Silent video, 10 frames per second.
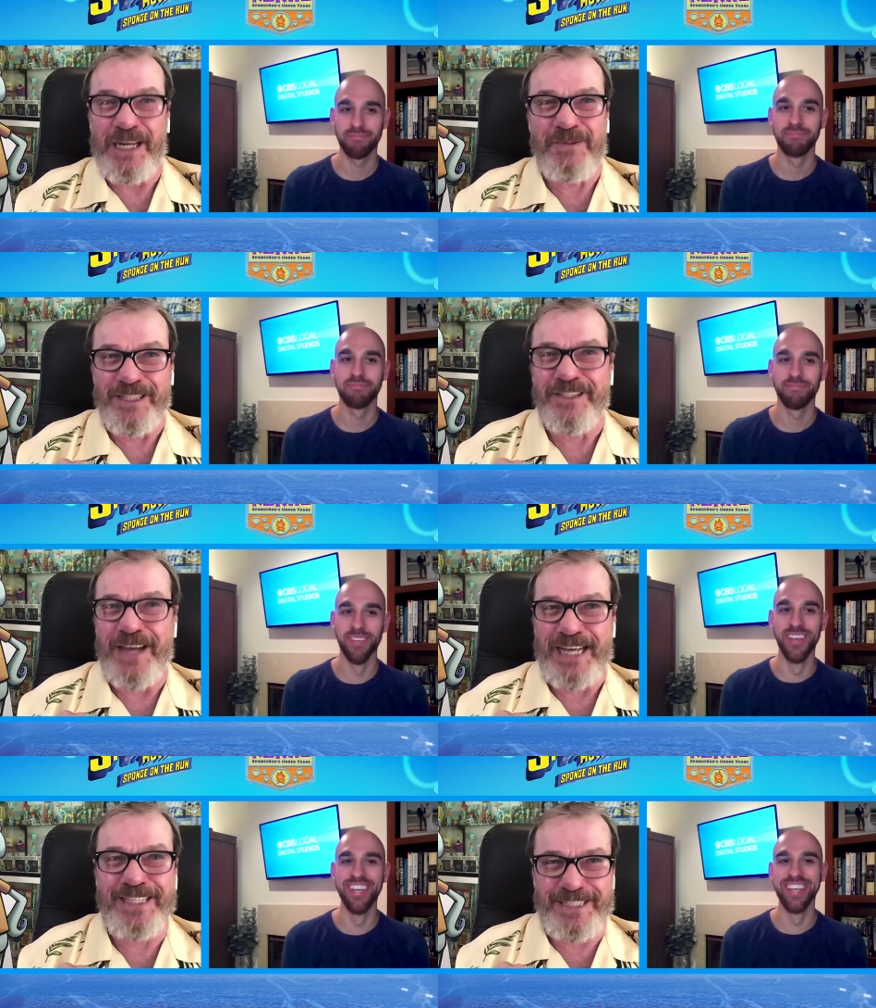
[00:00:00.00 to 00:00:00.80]
Speaker 1: develops
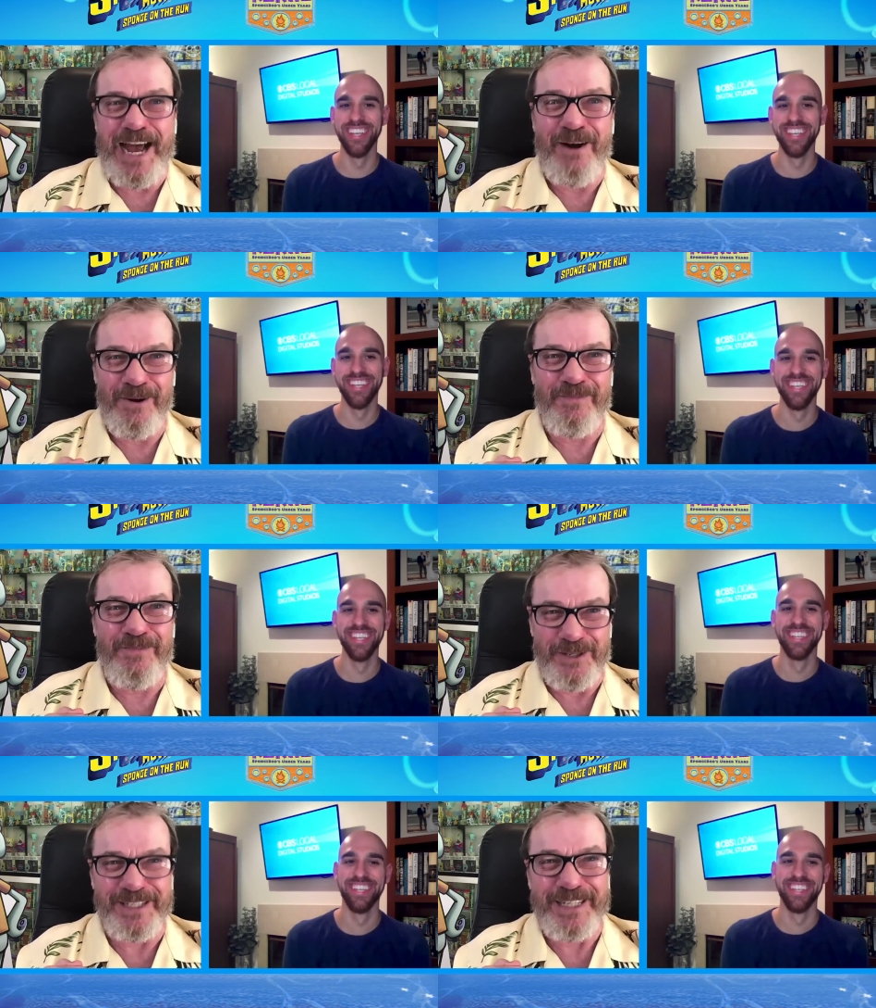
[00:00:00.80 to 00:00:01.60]
into that
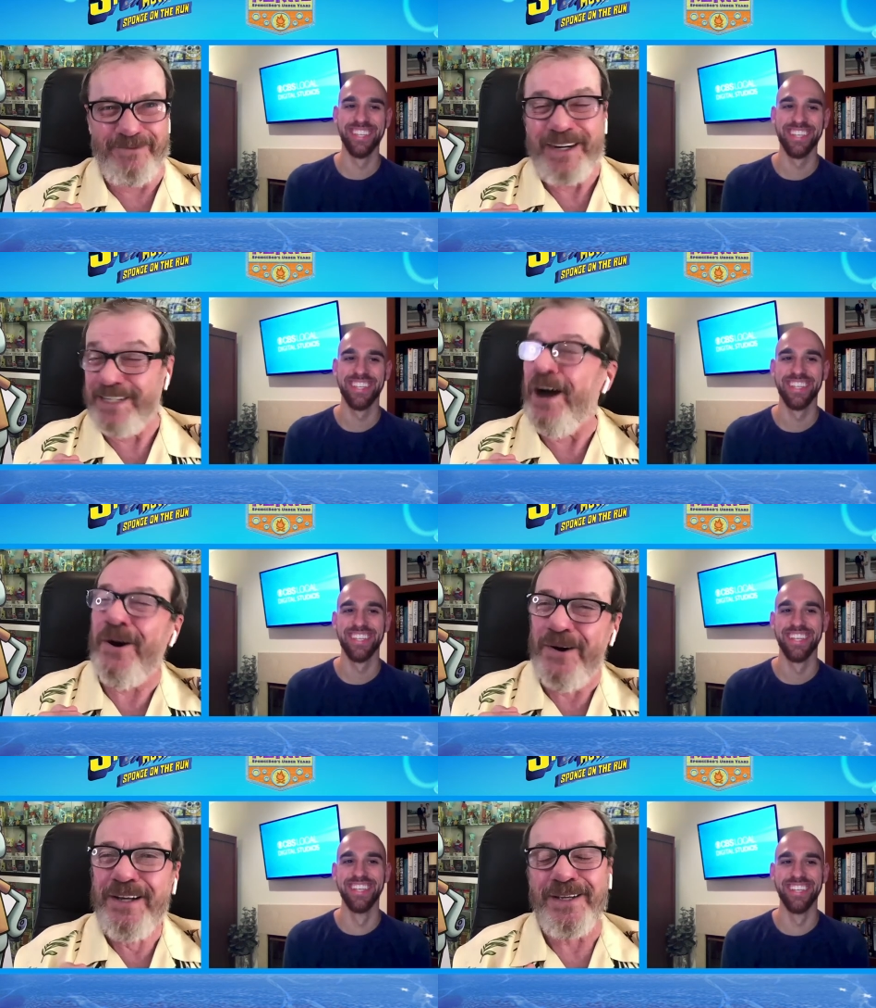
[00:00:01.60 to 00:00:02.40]
sourpuss that we
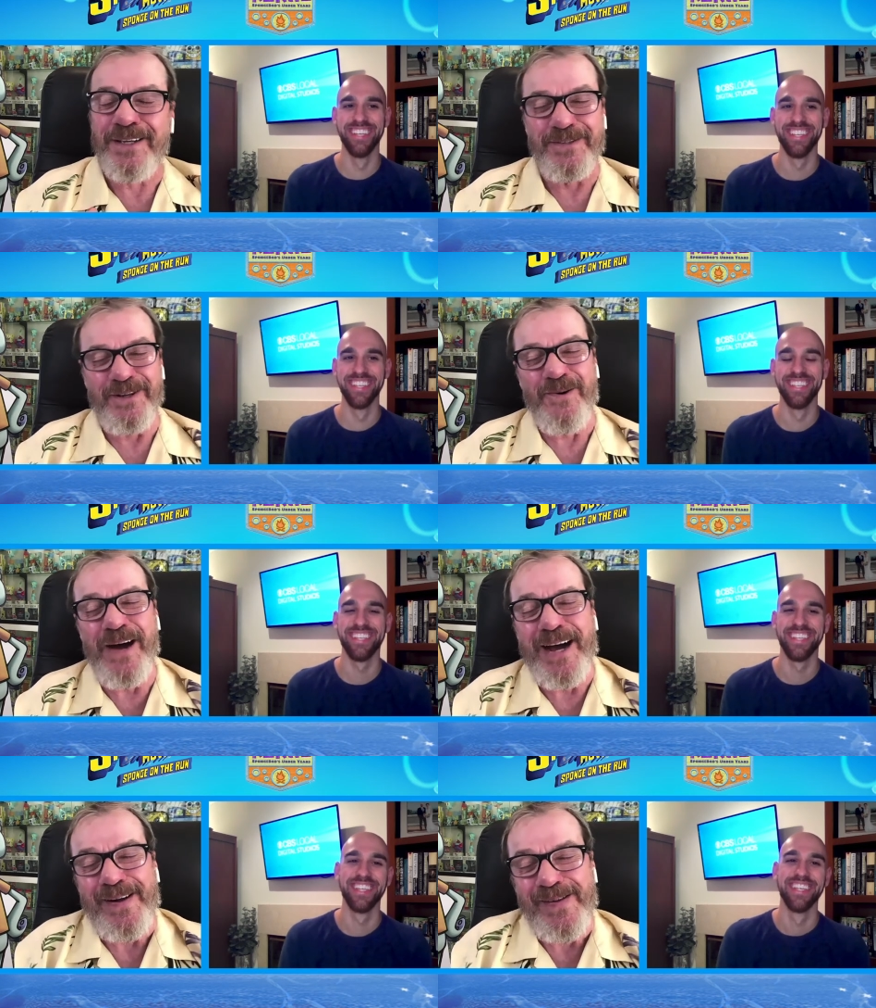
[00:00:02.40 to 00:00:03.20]
know
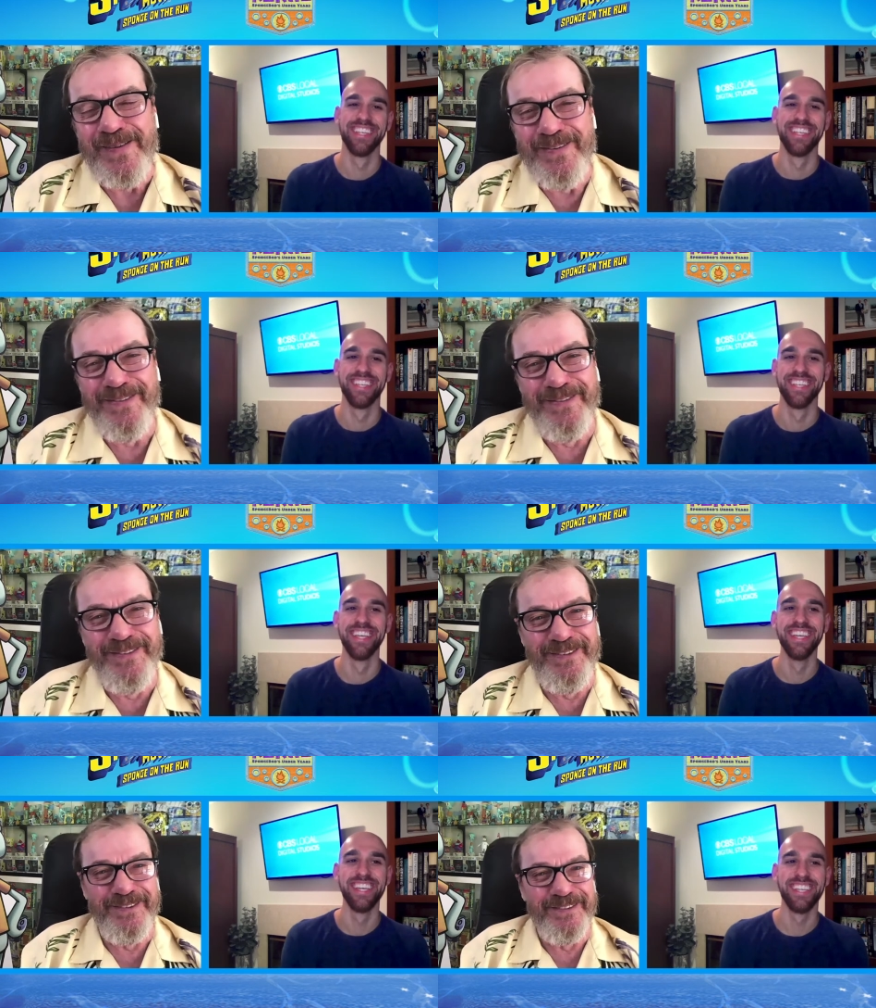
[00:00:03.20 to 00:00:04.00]
Speaker 2: so well.
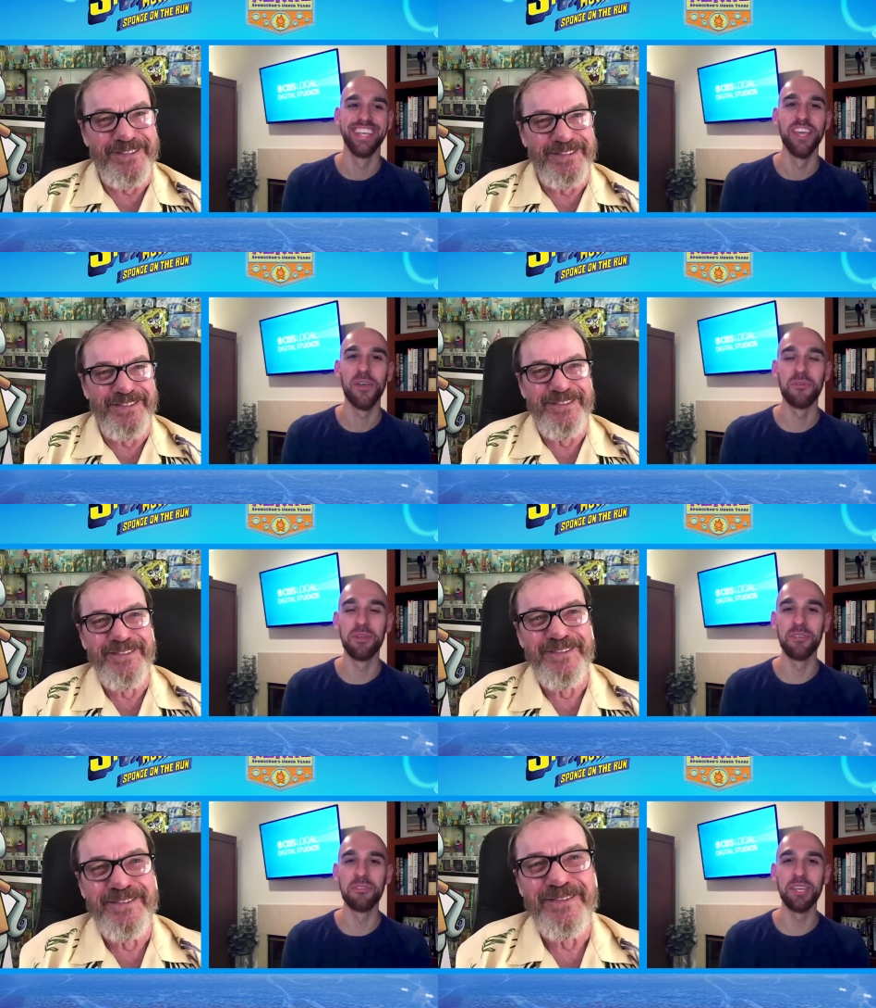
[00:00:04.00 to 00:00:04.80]

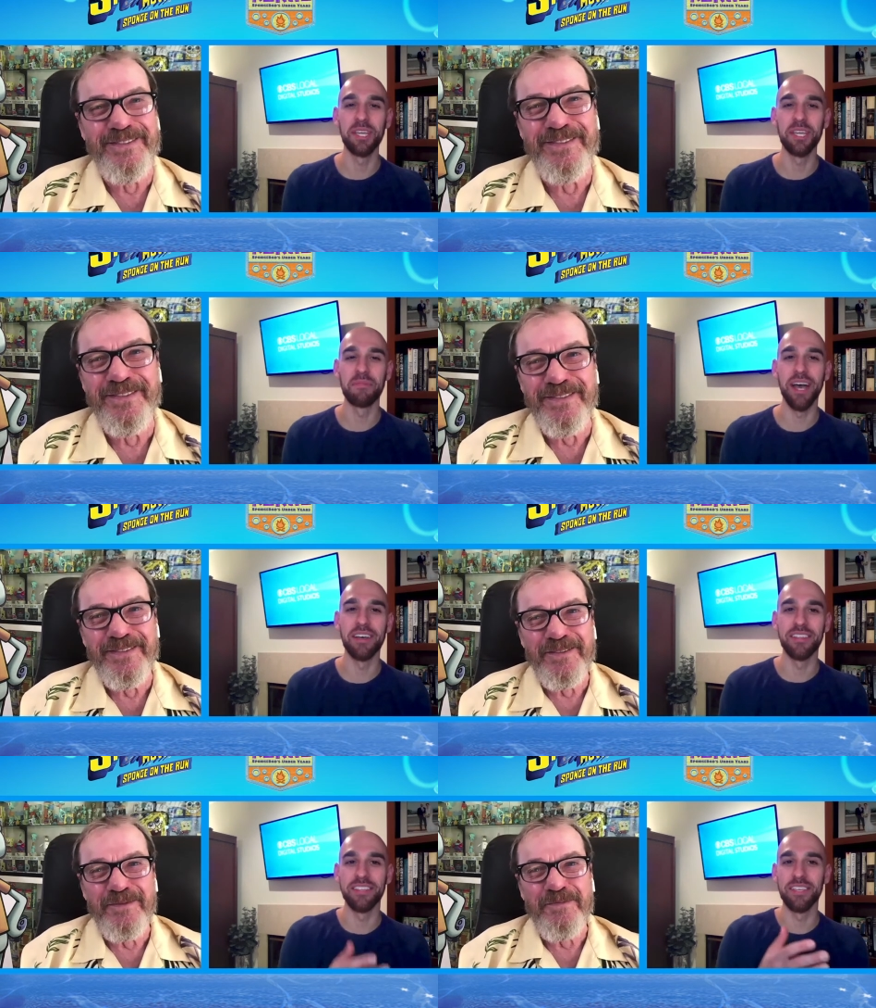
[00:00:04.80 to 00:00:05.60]
When you think
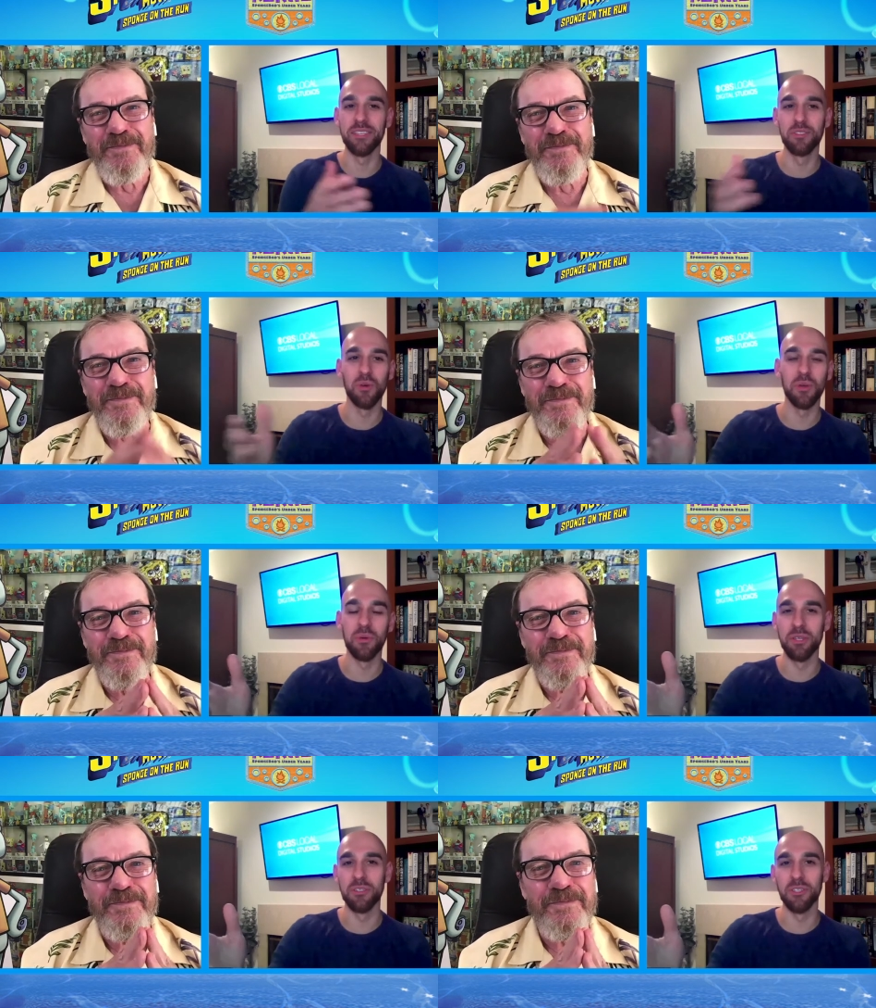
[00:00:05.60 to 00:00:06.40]
about the
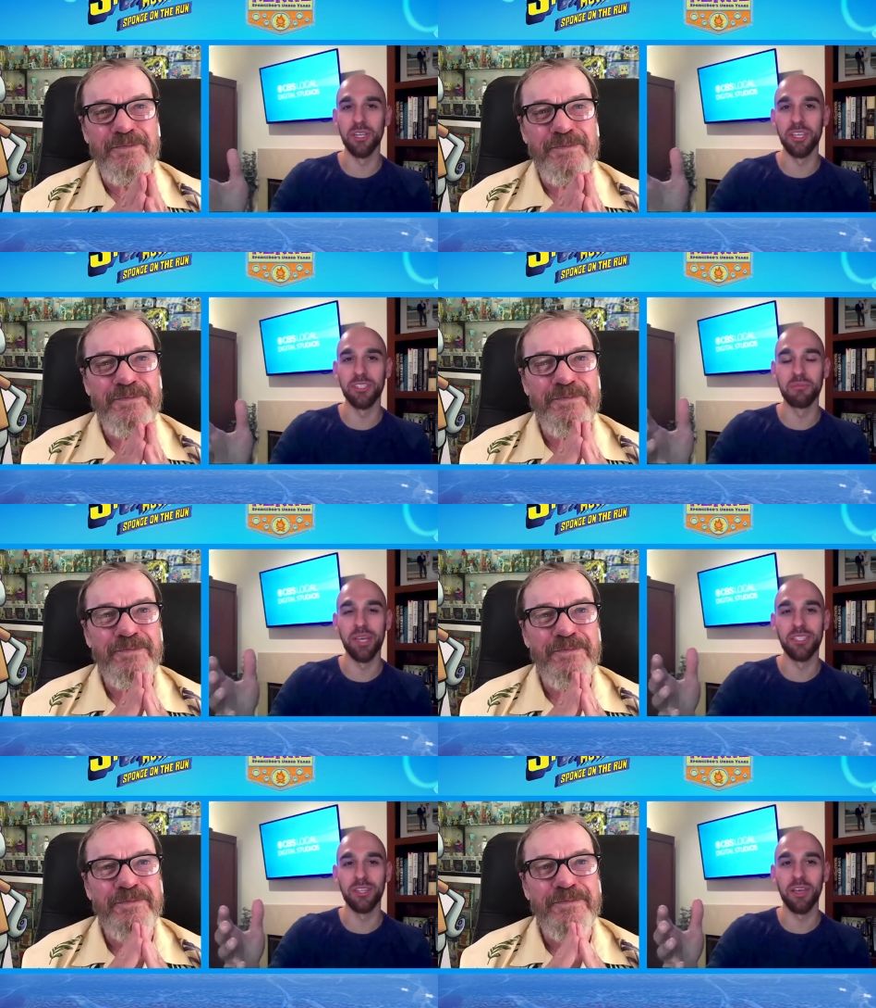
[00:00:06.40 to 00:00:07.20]
21 year journey that you
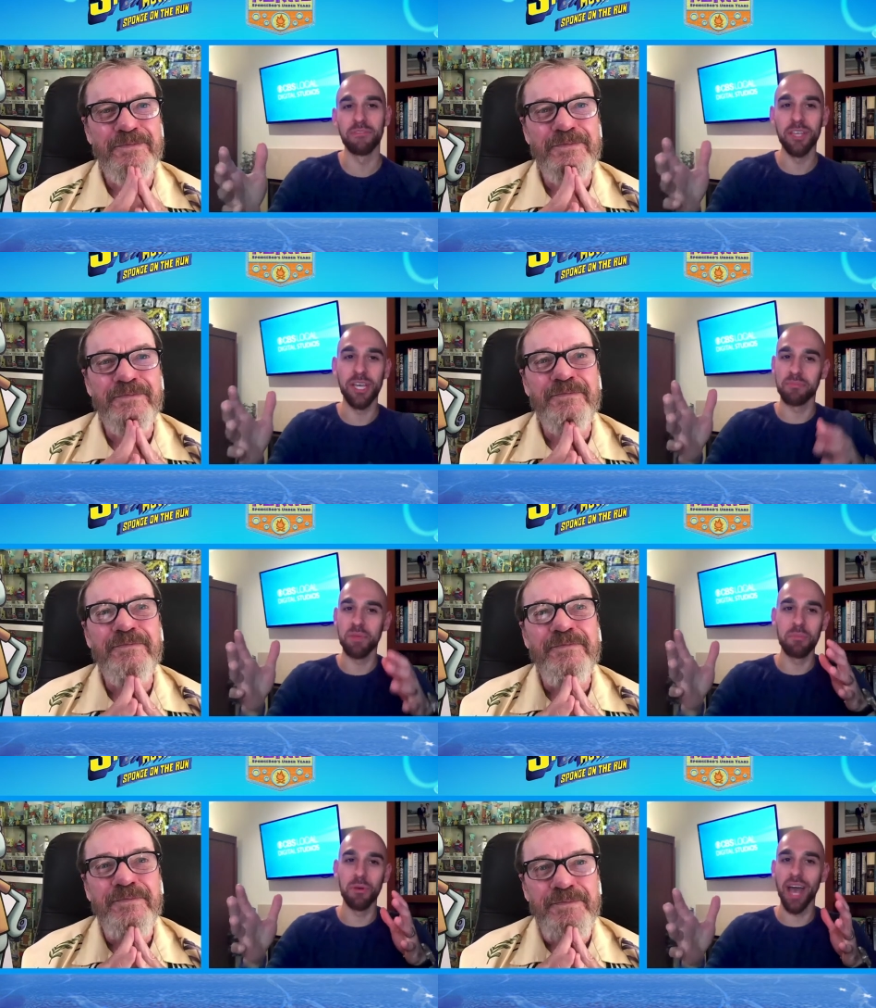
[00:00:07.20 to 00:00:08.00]
mentioned, I feel
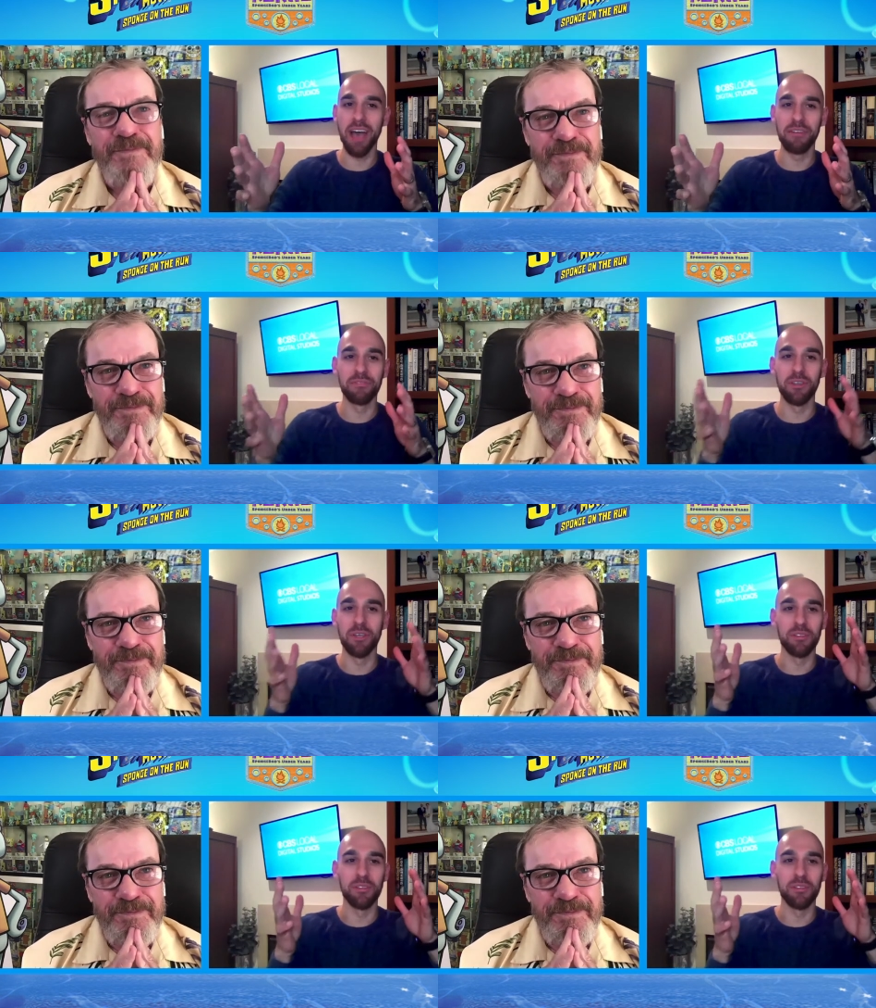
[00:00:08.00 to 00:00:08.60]
like people have